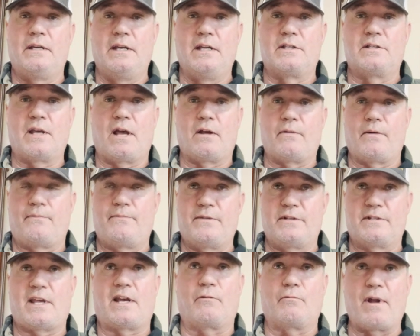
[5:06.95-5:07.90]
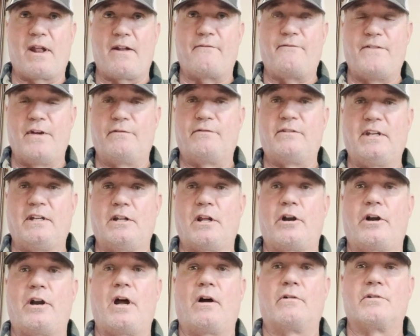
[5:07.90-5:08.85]
It's like right at
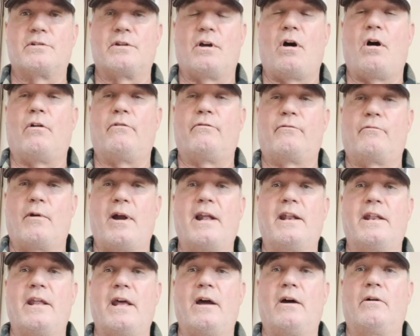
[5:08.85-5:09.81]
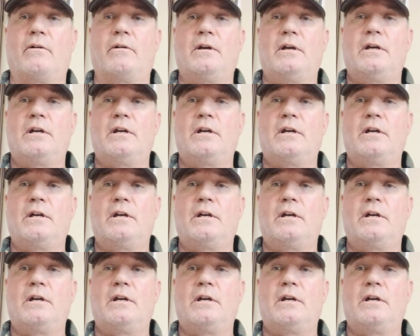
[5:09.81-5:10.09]
$1,500 off right now.